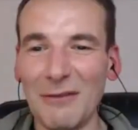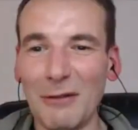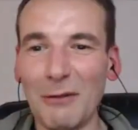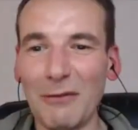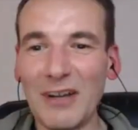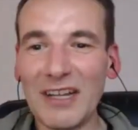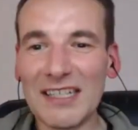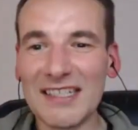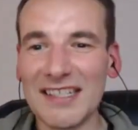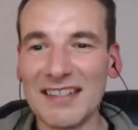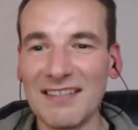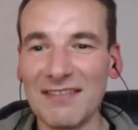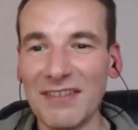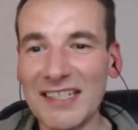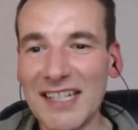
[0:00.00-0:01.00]
Well, thanks,
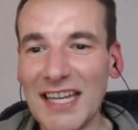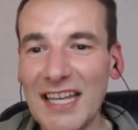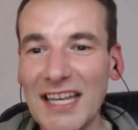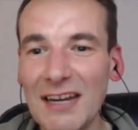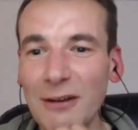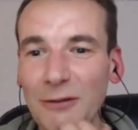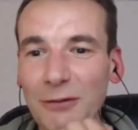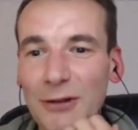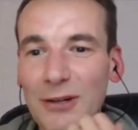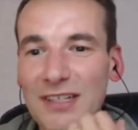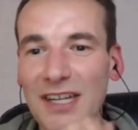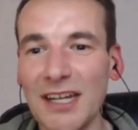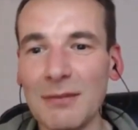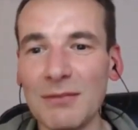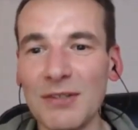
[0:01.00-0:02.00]
thanks again, Eric, for
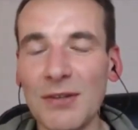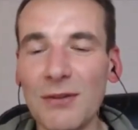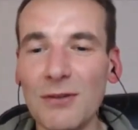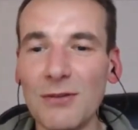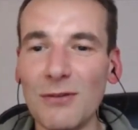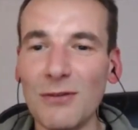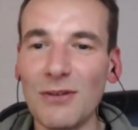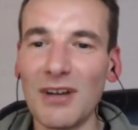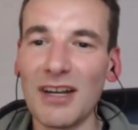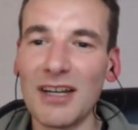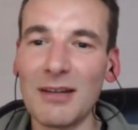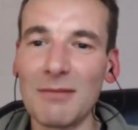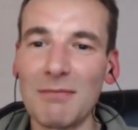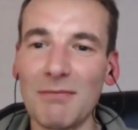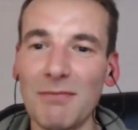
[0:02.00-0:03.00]
your time. So
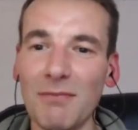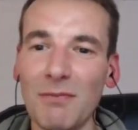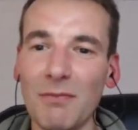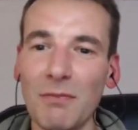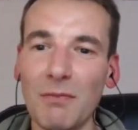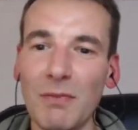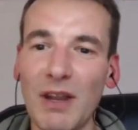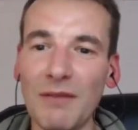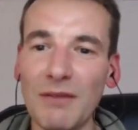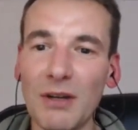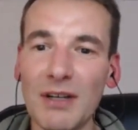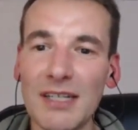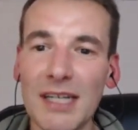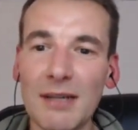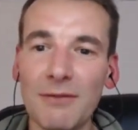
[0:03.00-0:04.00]
um, we haven't
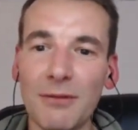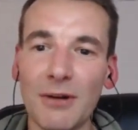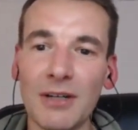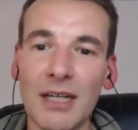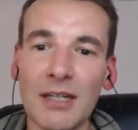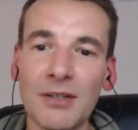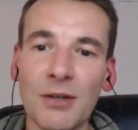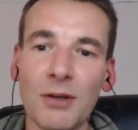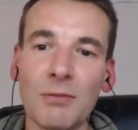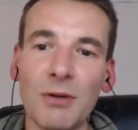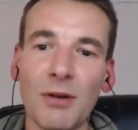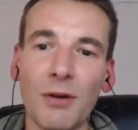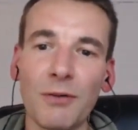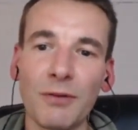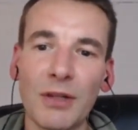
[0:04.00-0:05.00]
got a date for our next show,
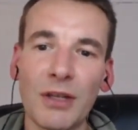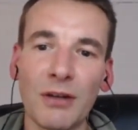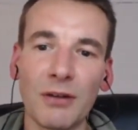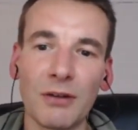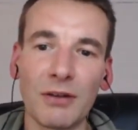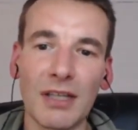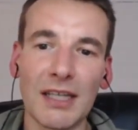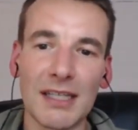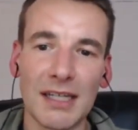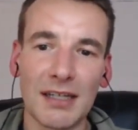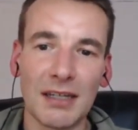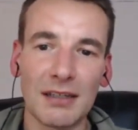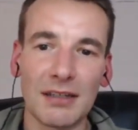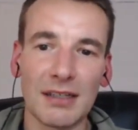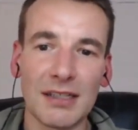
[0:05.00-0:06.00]
but hopefully it'll. It,
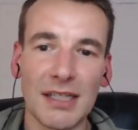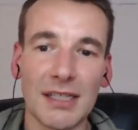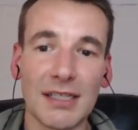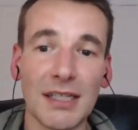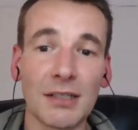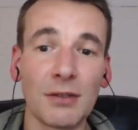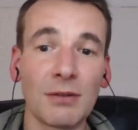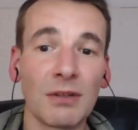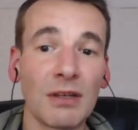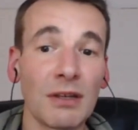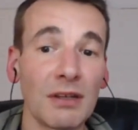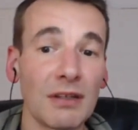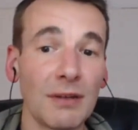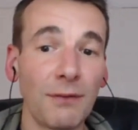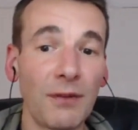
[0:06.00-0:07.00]
It's
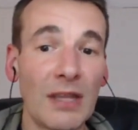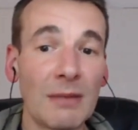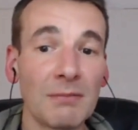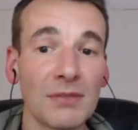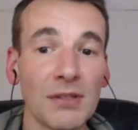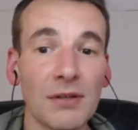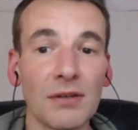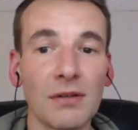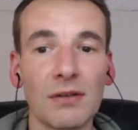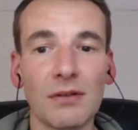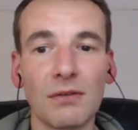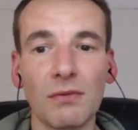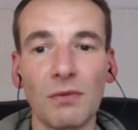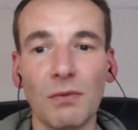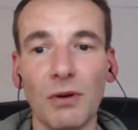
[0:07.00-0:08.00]
continuing the theme, so
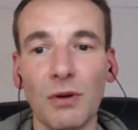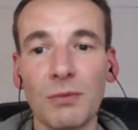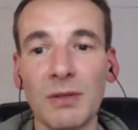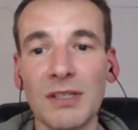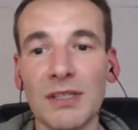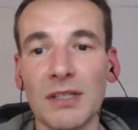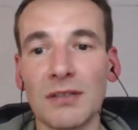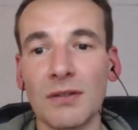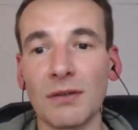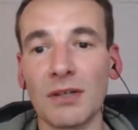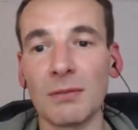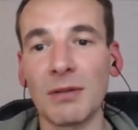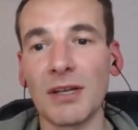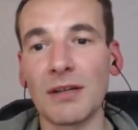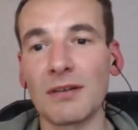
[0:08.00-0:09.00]
we're hoping to
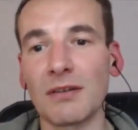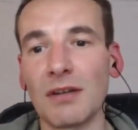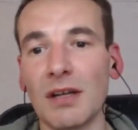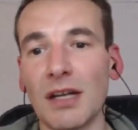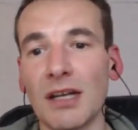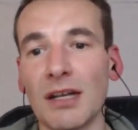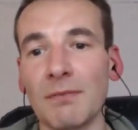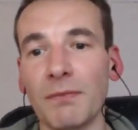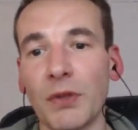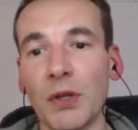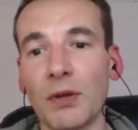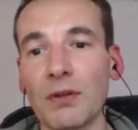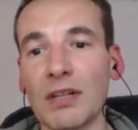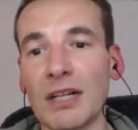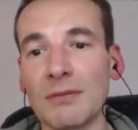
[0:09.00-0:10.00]
talk about um,
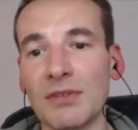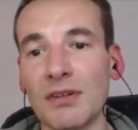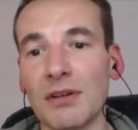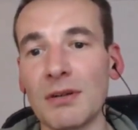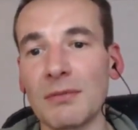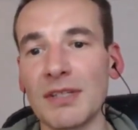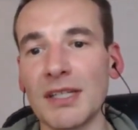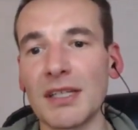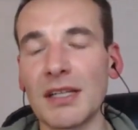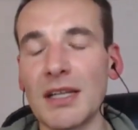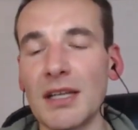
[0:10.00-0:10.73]
Google AppScript